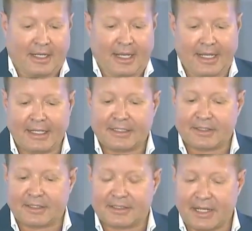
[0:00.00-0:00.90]
And that's
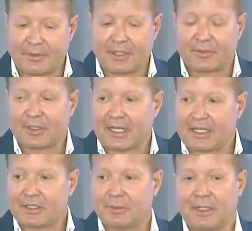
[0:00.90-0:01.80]
the same thing for the
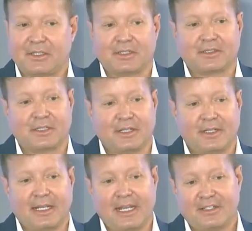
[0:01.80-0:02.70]
cancer patients.
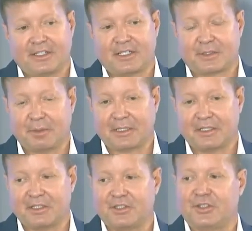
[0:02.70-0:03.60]
They can't just expect to
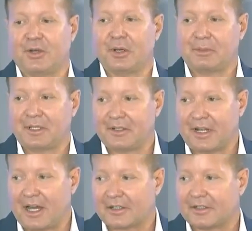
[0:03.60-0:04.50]
just show up to their
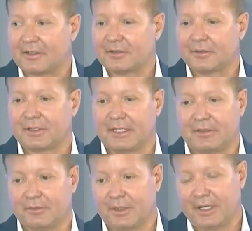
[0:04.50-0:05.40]
doctor,
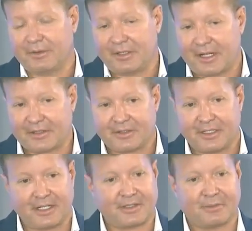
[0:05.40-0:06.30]
whatever their doctor
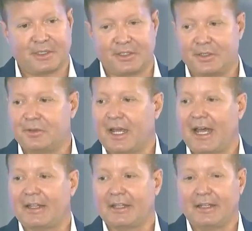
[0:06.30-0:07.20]
tells them to do
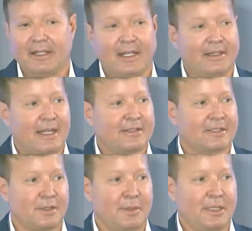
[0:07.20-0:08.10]
that, and that's
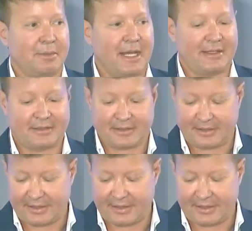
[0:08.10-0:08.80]
going to be the best.